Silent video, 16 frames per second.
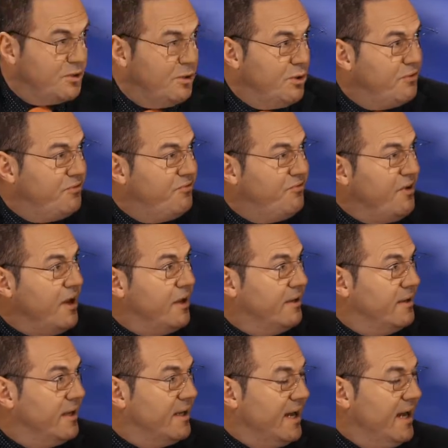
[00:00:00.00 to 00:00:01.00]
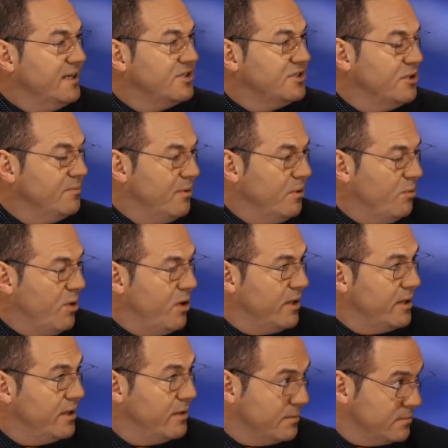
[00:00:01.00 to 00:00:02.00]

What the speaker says: court found against her, but why?